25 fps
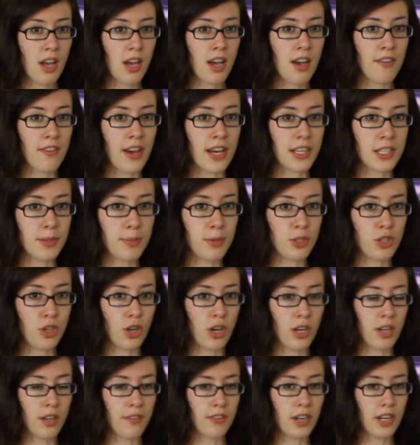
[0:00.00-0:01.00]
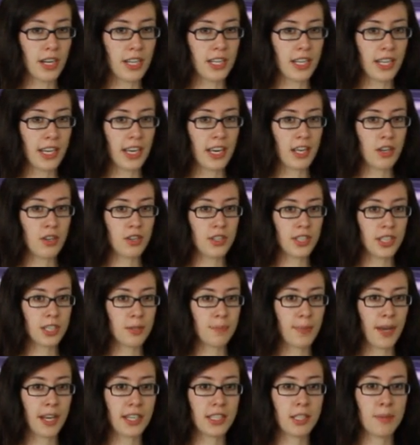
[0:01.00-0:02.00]
A vast majority of our indicators
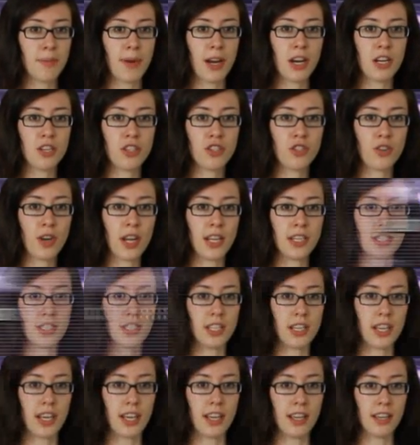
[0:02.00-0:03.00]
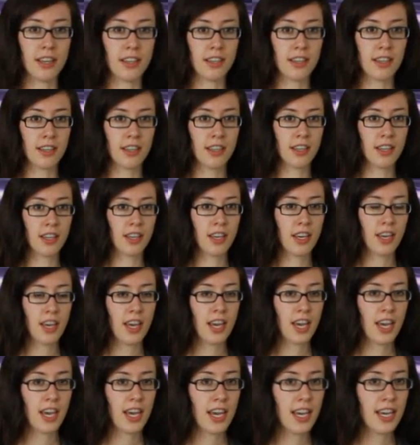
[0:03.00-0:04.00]
expect a bearish trend today.
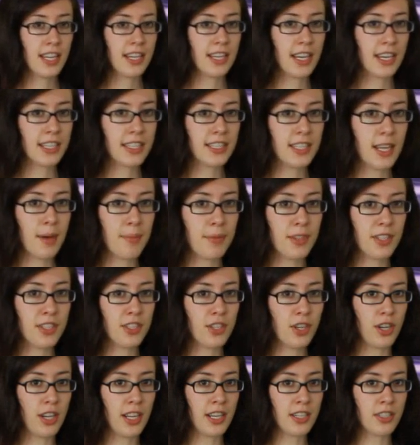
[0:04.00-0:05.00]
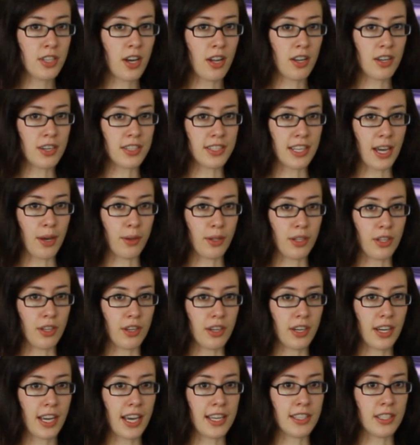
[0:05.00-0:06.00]
Next up, the sterling dollar's
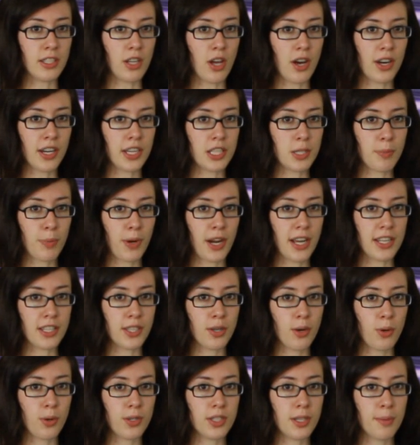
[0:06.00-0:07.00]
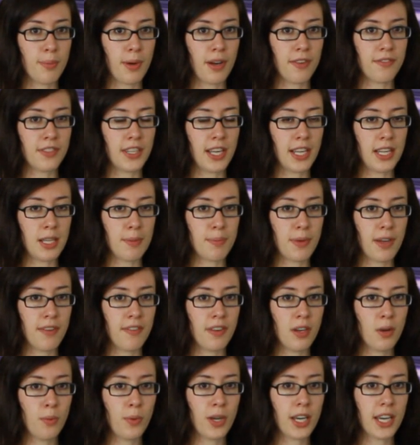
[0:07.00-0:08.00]
outlook. As long as price holds above daily
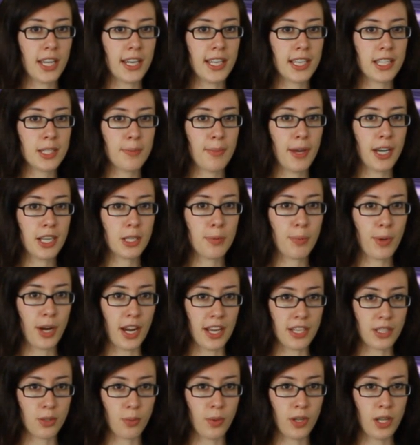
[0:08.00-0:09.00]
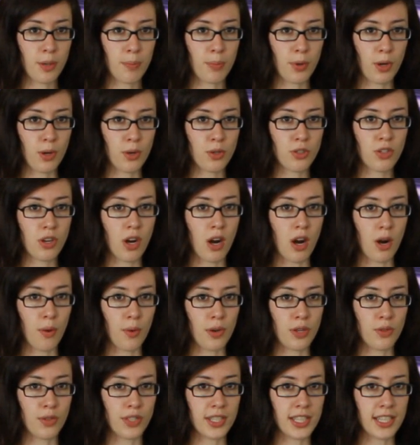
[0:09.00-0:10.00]
pivot, we can expect price will approach
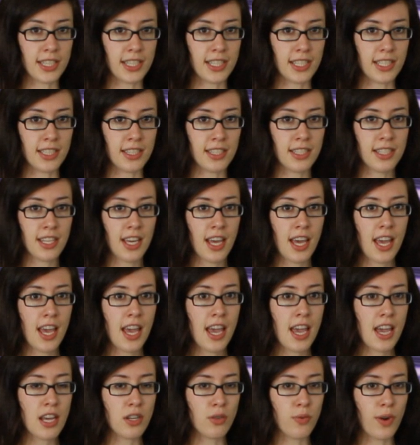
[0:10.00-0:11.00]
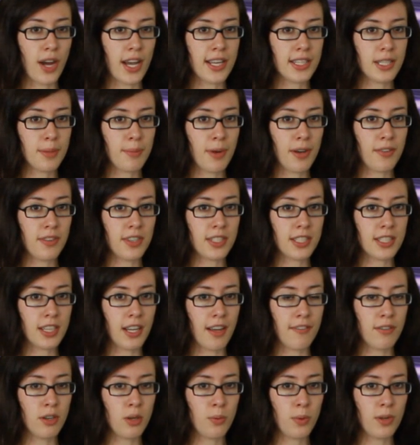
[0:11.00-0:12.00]
R1 resistance, and rise above this
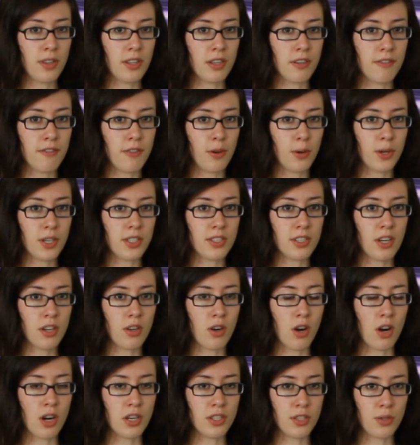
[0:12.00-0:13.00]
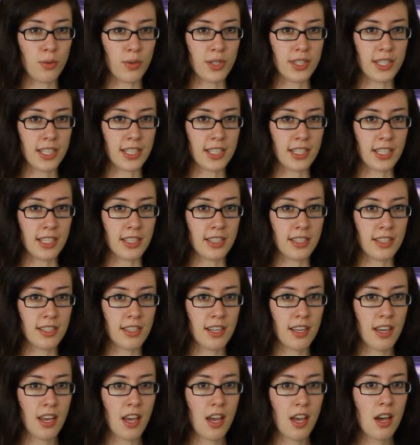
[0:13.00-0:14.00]
level will then focus on R2 resistance.
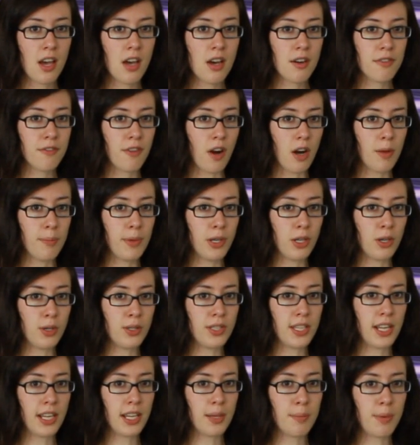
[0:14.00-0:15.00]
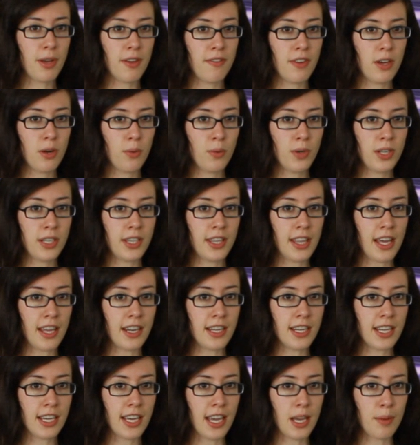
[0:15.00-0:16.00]
Fall below daily pivot will then
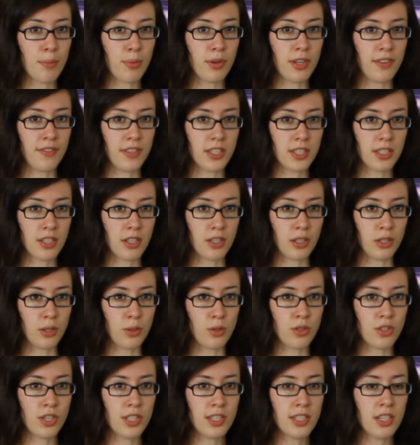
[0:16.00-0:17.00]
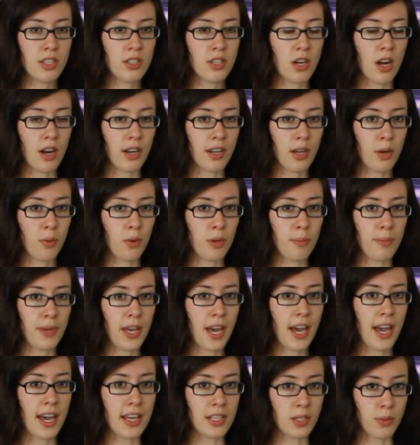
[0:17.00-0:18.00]
negate previous conclusions and target will be
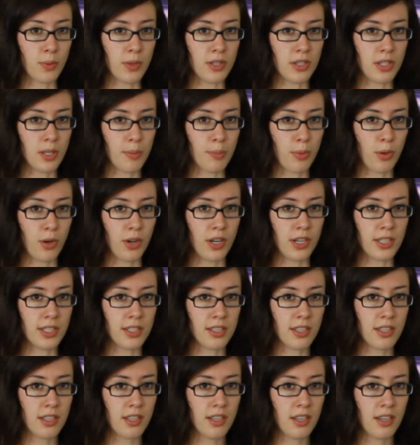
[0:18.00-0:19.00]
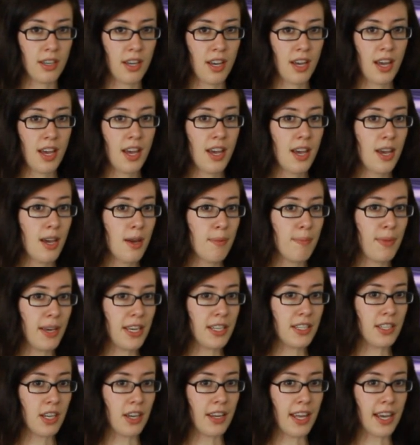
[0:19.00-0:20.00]
at S1 support.
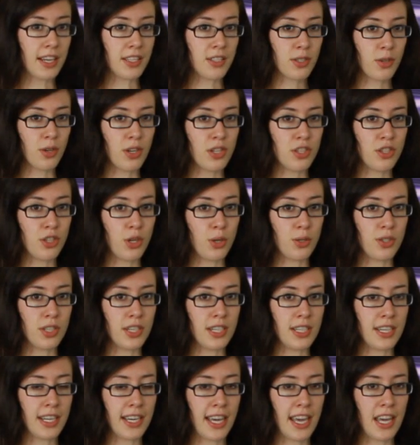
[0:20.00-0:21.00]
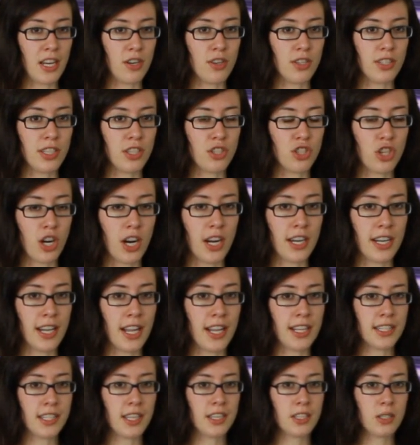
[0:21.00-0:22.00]
Based on Axiory's chosen indicators and chart
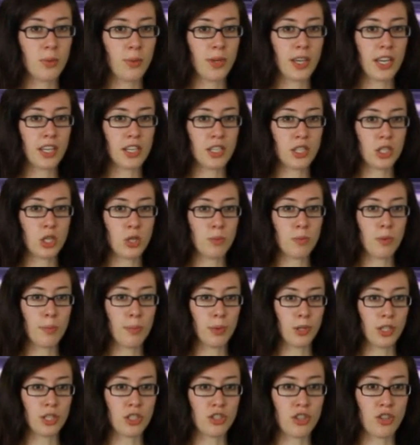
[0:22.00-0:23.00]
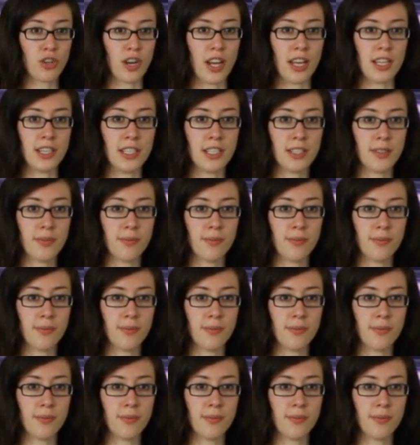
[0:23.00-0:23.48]
analysis, we can assume a bullish trend.